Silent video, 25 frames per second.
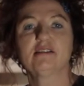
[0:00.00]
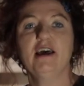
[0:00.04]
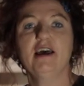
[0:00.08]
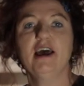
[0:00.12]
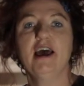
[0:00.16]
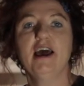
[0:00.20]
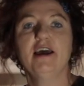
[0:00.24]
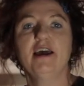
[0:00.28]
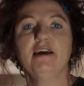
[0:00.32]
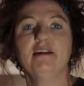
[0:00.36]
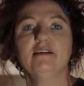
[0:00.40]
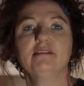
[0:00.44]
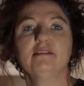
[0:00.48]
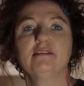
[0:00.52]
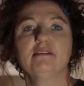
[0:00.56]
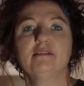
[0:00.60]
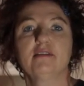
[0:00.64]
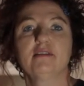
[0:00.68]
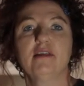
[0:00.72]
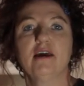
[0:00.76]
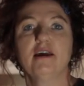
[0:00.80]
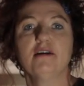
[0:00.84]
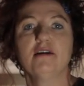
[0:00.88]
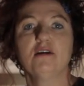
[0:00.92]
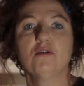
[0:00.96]
and
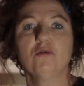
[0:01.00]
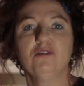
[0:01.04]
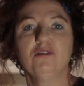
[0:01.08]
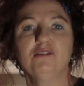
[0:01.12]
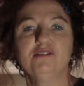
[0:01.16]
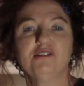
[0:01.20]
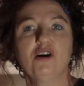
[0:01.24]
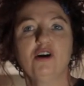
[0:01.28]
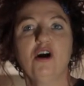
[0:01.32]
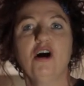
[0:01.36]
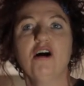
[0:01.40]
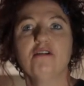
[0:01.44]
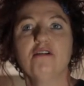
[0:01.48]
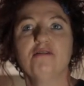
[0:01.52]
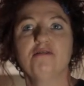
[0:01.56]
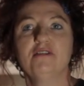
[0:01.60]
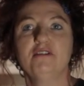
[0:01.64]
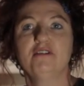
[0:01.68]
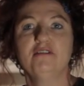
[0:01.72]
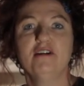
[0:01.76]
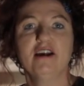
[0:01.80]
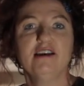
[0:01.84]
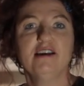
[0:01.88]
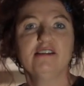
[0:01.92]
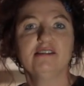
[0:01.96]
they also offer
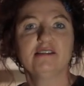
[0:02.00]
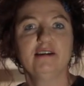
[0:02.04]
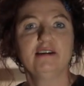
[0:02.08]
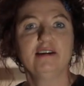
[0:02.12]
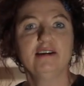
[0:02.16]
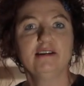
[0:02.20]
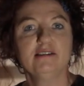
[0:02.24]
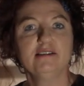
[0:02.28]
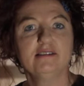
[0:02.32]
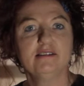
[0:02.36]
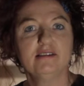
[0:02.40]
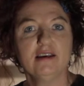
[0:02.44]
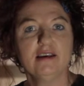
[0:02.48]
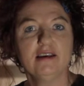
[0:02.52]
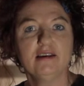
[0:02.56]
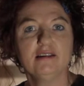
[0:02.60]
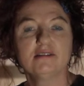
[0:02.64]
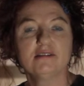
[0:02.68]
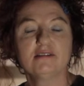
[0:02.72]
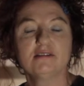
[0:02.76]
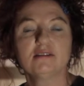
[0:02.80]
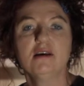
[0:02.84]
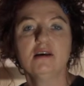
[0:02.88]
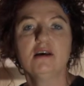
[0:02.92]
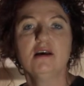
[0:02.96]

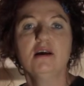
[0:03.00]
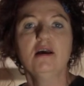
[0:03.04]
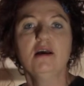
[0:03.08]
residencies